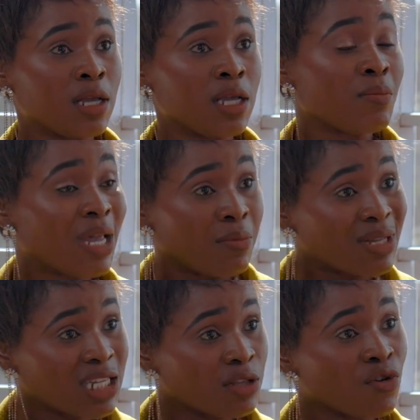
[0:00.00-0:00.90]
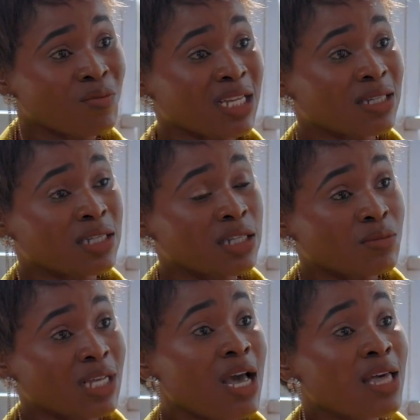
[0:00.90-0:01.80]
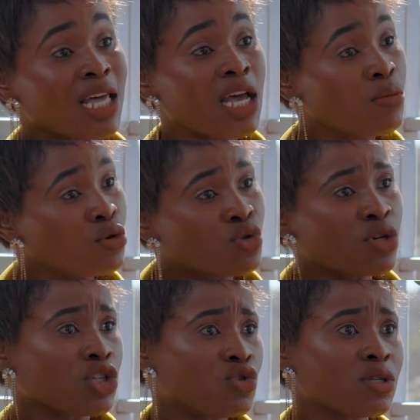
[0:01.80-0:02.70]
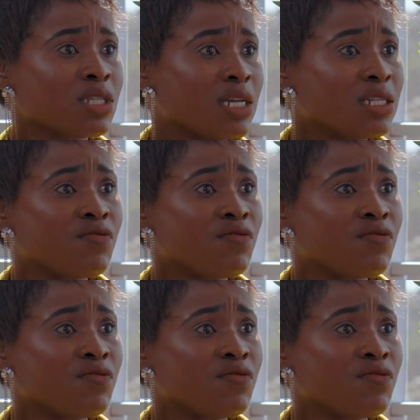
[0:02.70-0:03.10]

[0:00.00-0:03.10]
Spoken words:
emitted from their systems, they're able to reduce that.